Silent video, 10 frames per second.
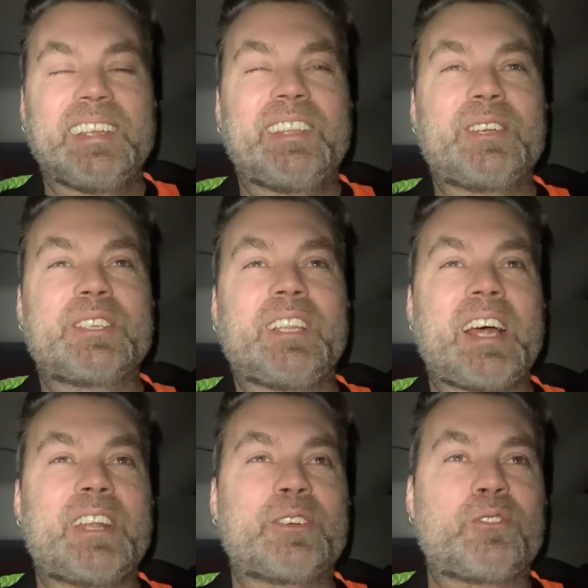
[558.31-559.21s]
There's a
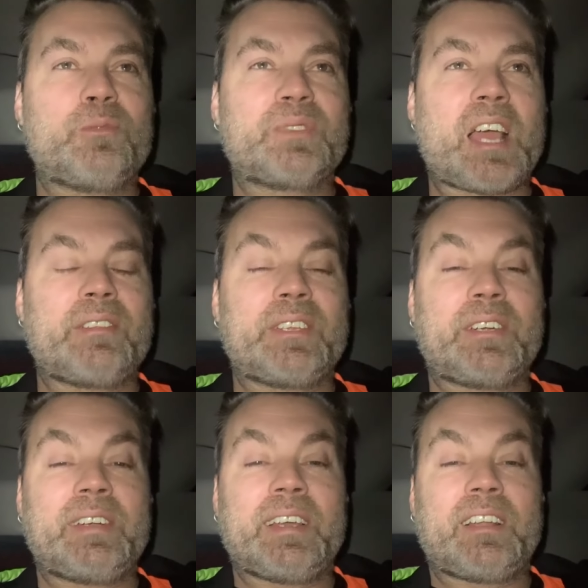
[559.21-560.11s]
lot of groups out
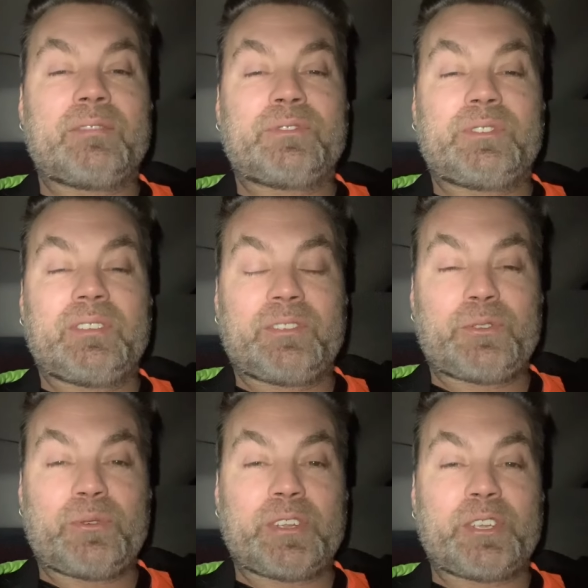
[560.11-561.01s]
there that are
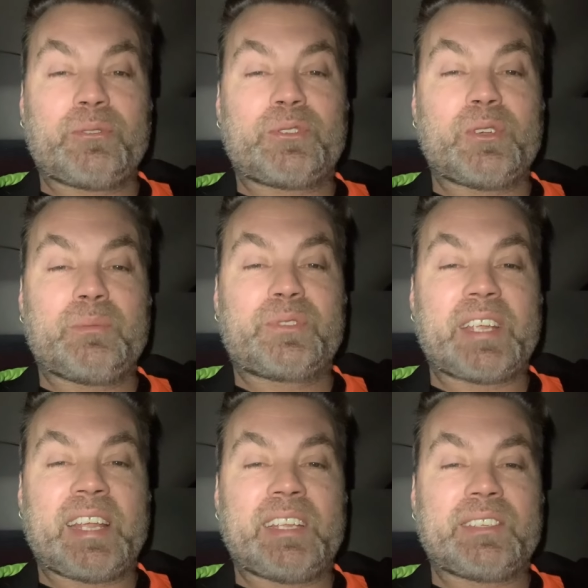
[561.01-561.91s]
doing a YouTube
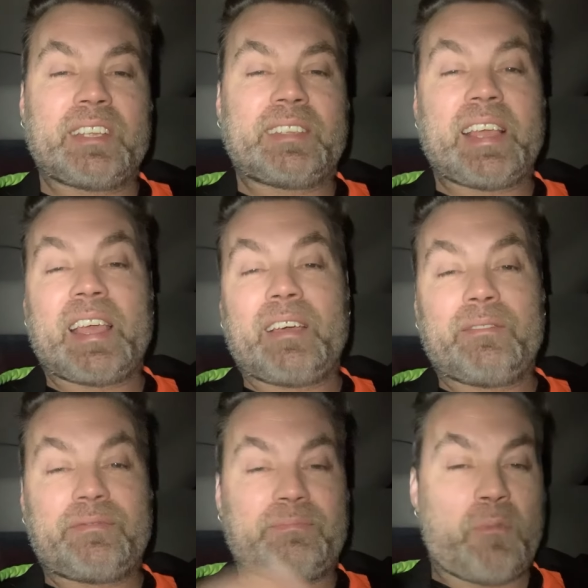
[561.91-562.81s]
scenes that they
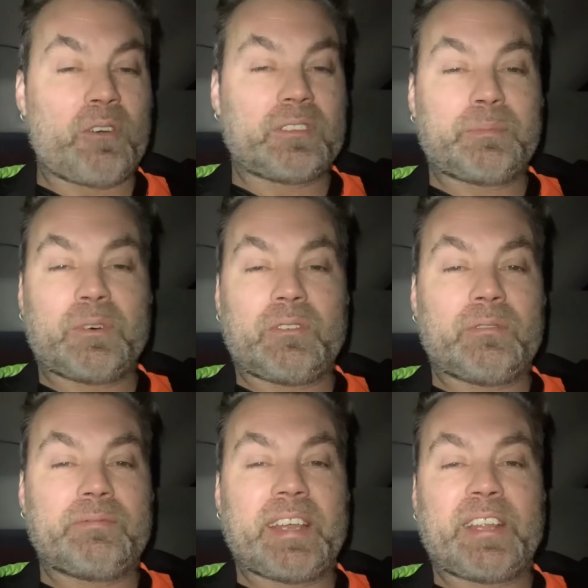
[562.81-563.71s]
have multiple
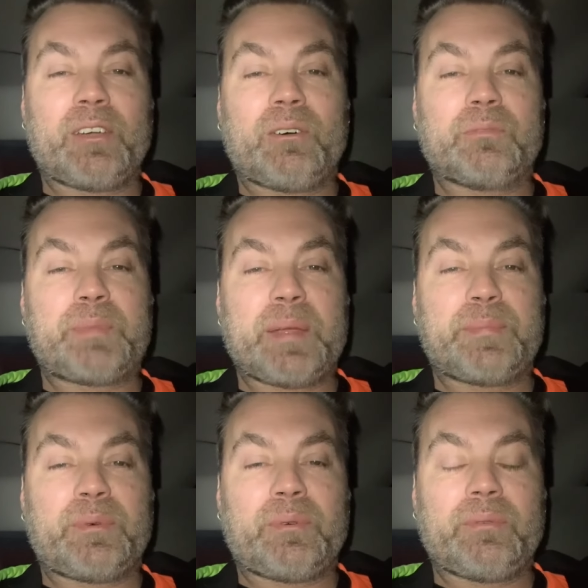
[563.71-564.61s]
video
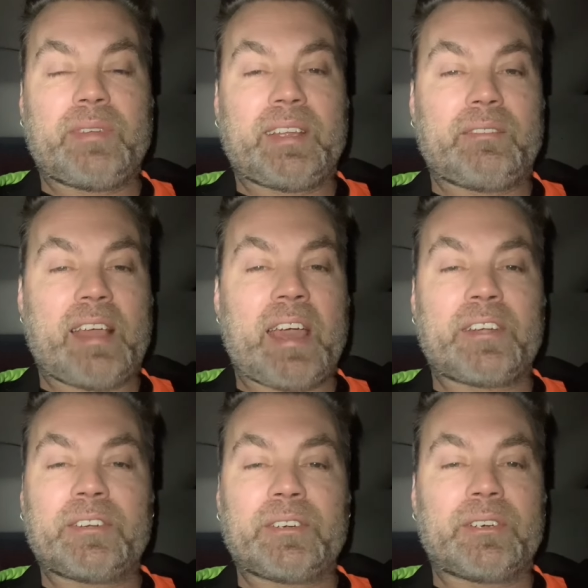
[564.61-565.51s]
people and
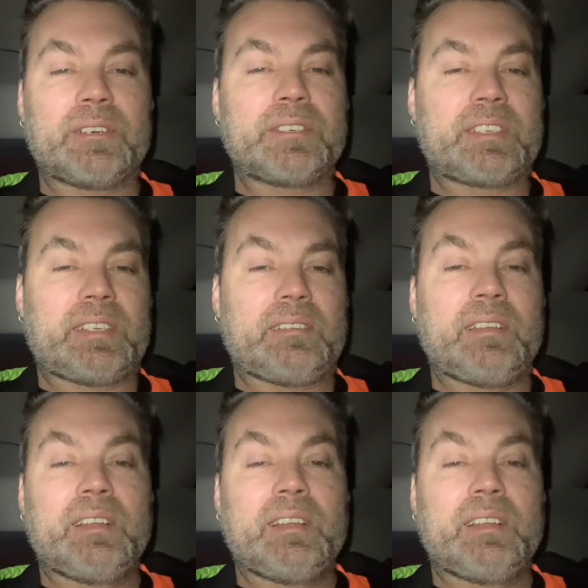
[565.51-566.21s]
editors, and